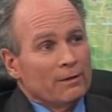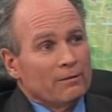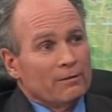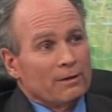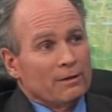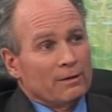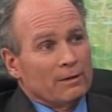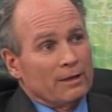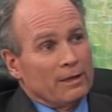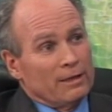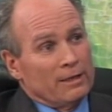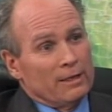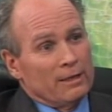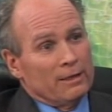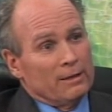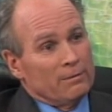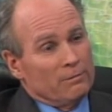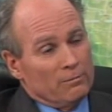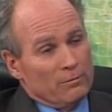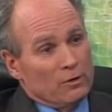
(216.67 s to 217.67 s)

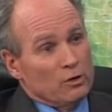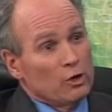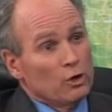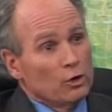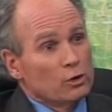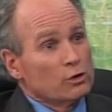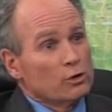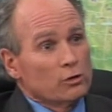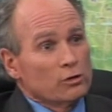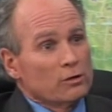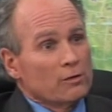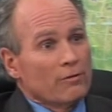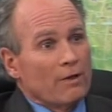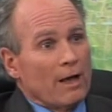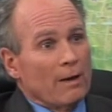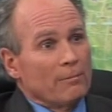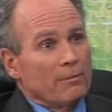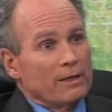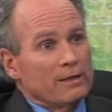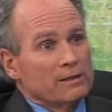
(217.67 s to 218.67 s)
the users of
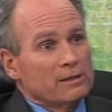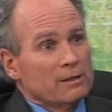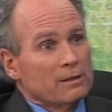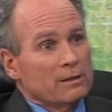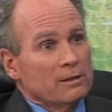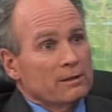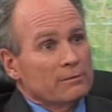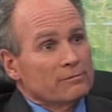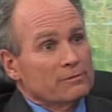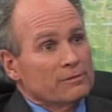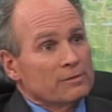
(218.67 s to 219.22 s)
that basin have